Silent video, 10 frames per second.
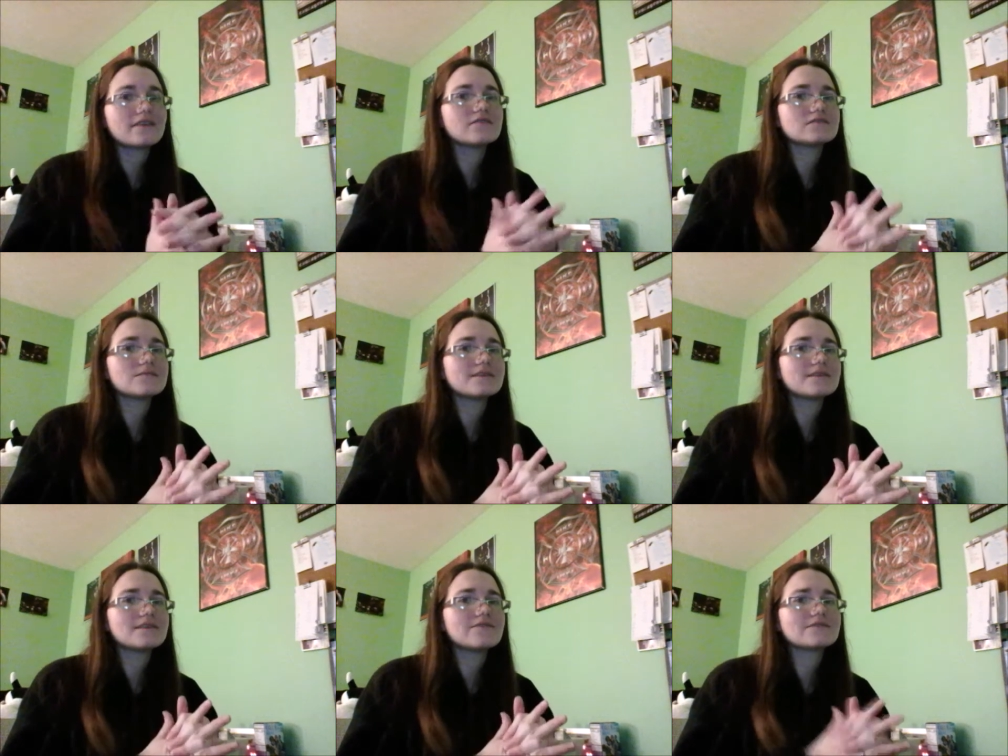that goes into my
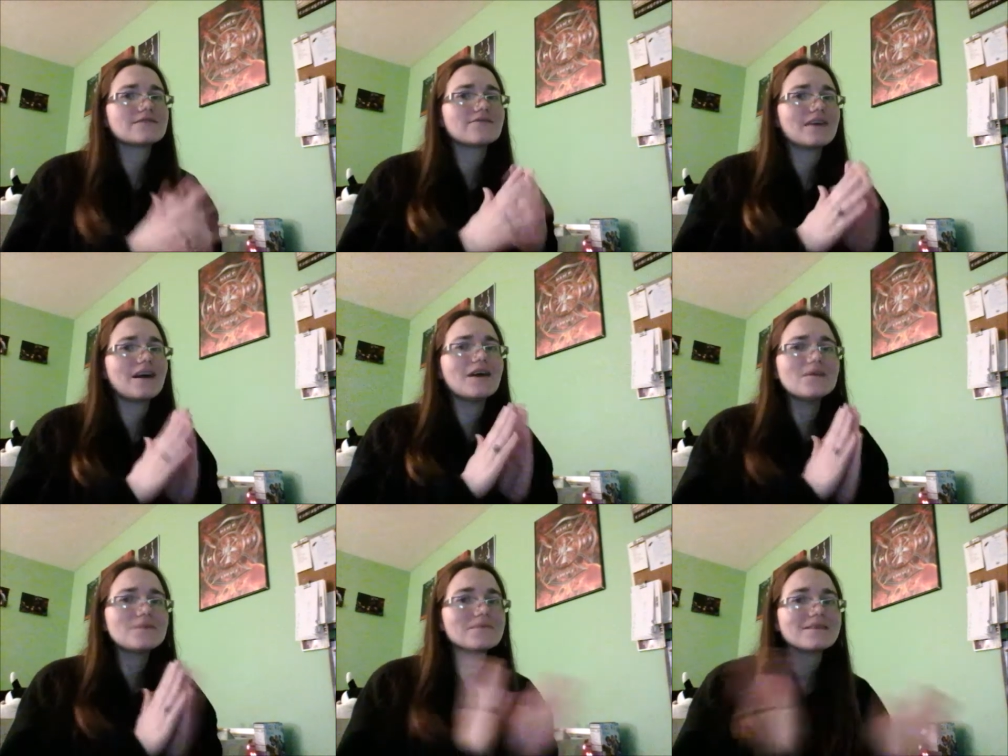savings. I
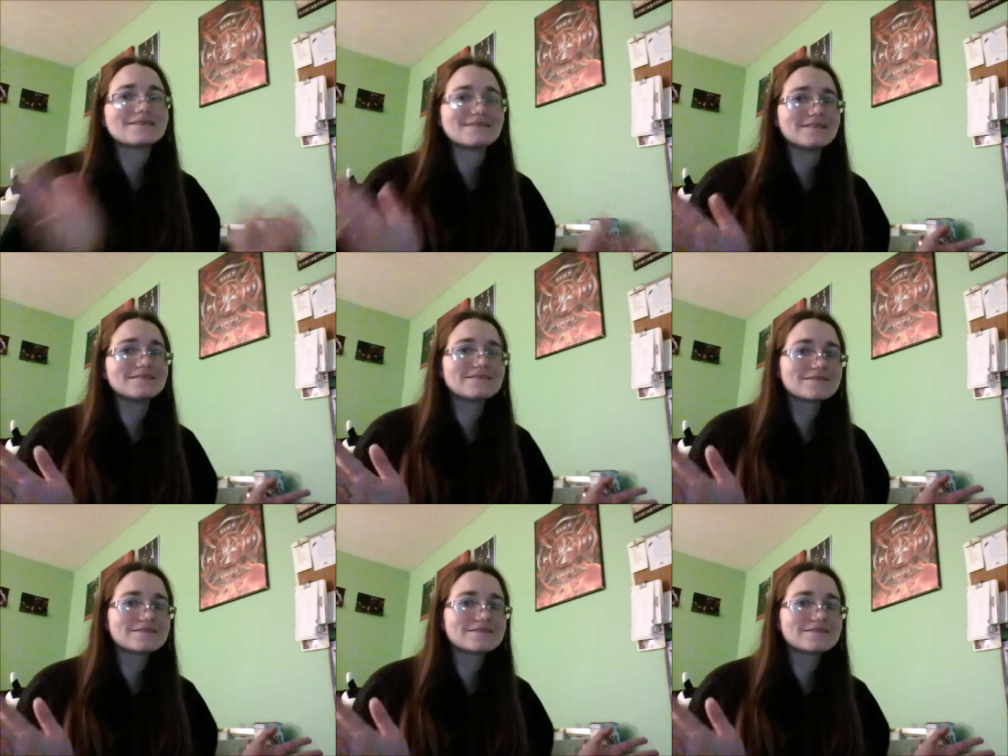hope that makes sense.